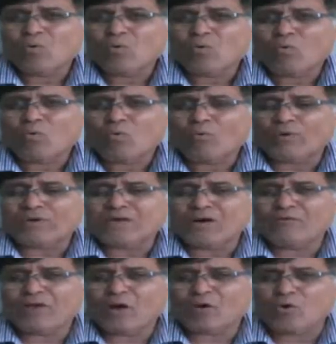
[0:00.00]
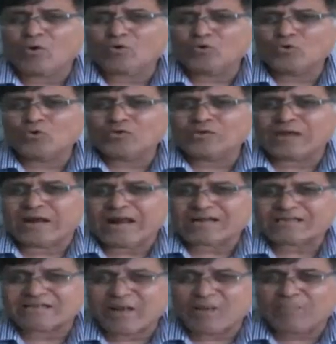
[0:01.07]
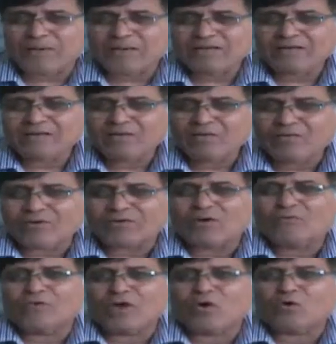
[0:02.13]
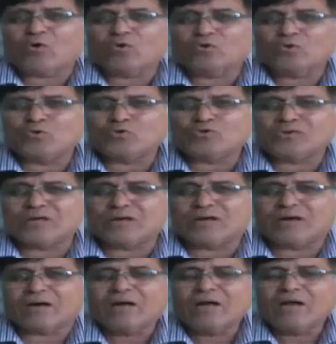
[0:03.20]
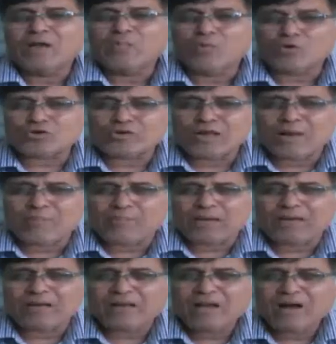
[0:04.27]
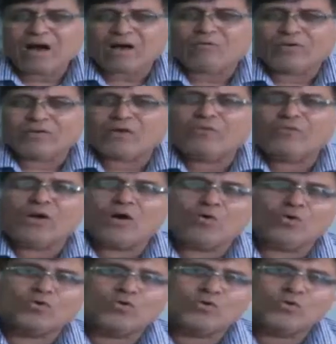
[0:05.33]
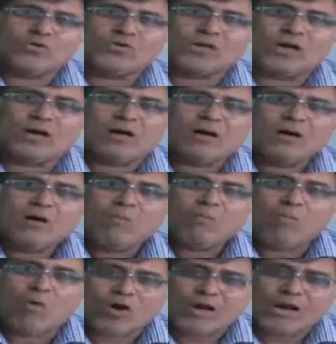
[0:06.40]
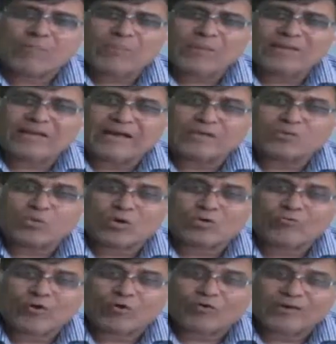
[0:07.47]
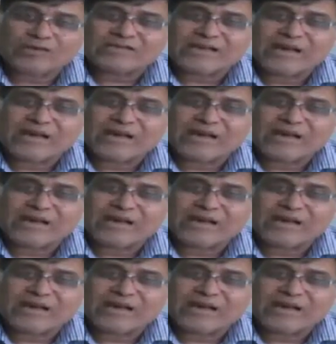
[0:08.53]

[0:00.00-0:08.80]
whether we are going to use a rational appeal, whether we are going to use emotional appeal, or whether we are going to use a moral appeal. That is what we have to decide.